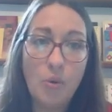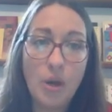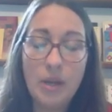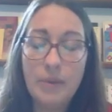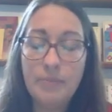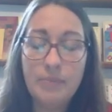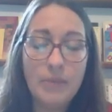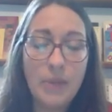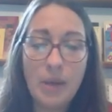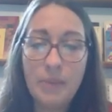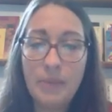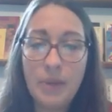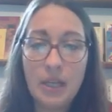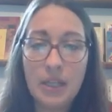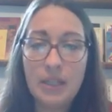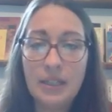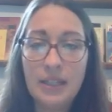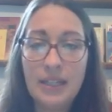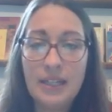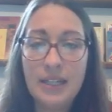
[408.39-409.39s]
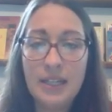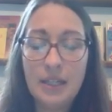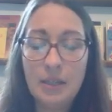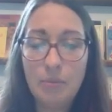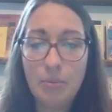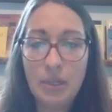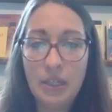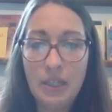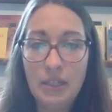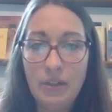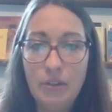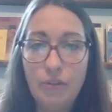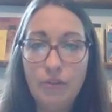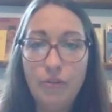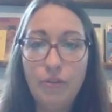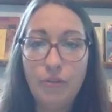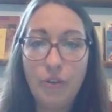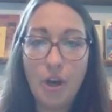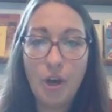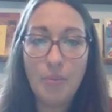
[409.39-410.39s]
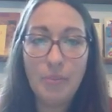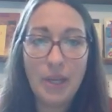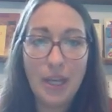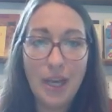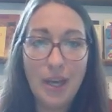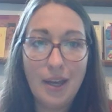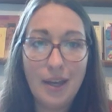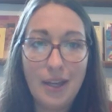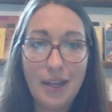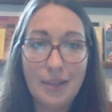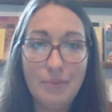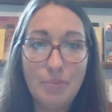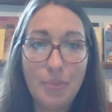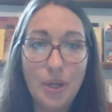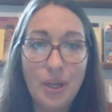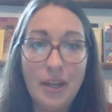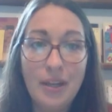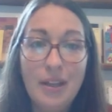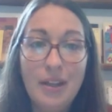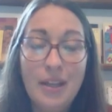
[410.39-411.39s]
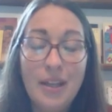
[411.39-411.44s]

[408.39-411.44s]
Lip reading: I'm not going to let anybody fall behind, but